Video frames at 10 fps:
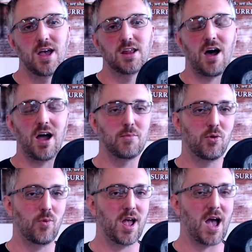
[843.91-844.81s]
time
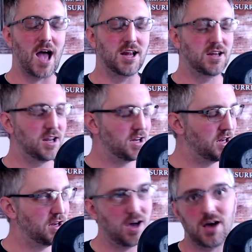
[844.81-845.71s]
away. I did
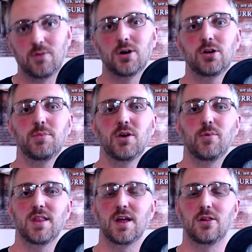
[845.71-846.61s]
not want to be away
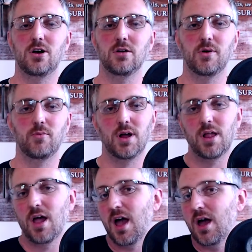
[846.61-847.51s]
that long. But what
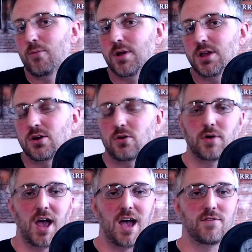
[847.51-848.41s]
when you don't
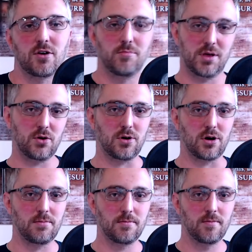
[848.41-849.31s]
have a
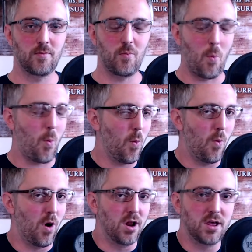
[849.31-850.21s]
computer,
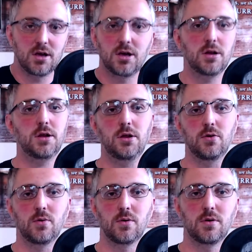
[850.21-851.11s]
what are you going to
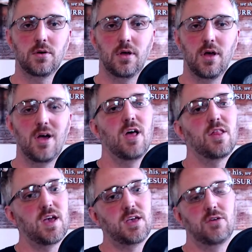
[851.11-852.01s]
do?
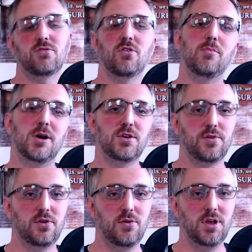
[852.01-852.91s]
Thank you so much for
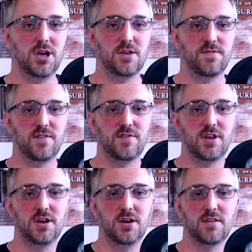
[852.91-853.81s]
tuning in to
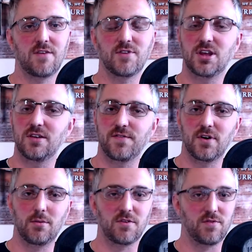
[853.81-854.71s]
fifteen seventeen
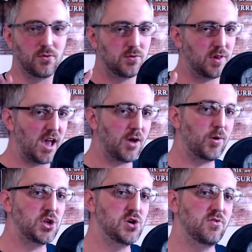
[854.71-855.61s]
Films. If you like
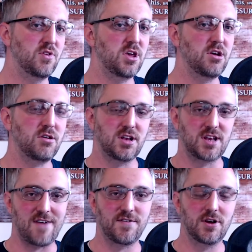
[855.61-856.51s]
what you see here,
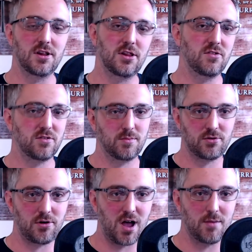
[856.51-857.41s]
definitely
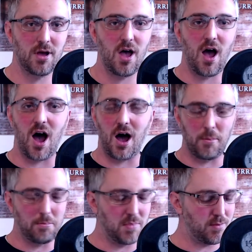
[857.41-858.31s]
subscribe. Uh,
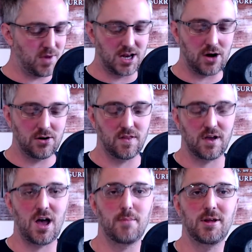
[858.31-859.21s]
meet me down in the
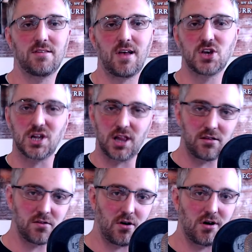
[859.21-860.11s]
comment section.
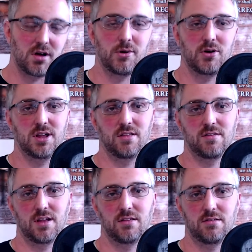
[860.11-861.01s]
Let's talk about
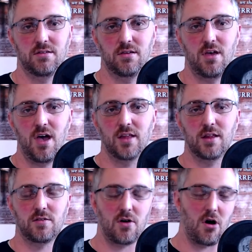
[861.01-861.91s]
incense. And
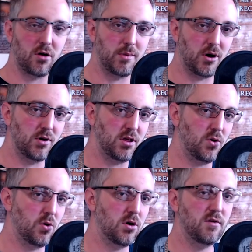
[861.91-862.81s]
let's talk about
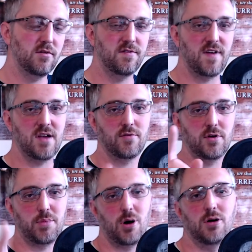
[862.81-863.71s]
your
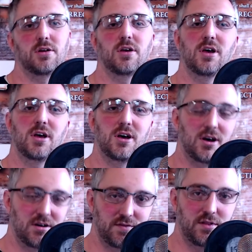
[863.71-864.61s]
favorite part
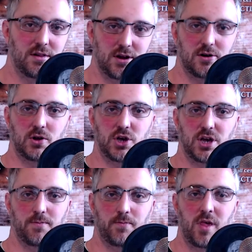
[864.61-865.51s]
of the liturgy,
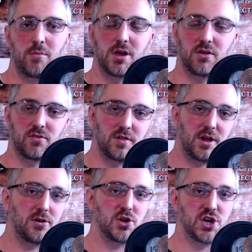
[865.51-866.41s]
because
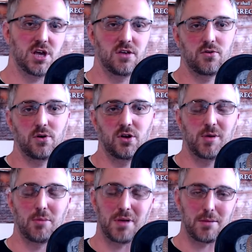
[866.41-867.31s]
liturgy is going to
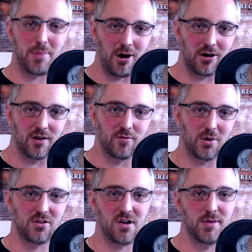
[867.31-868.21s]
be a big part of
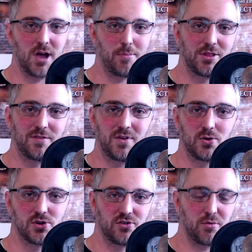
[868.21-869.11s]
what's coming up in the
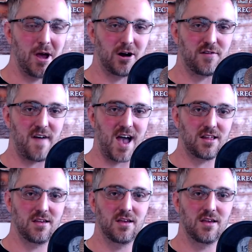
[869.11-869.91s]
future. As a matter of fact,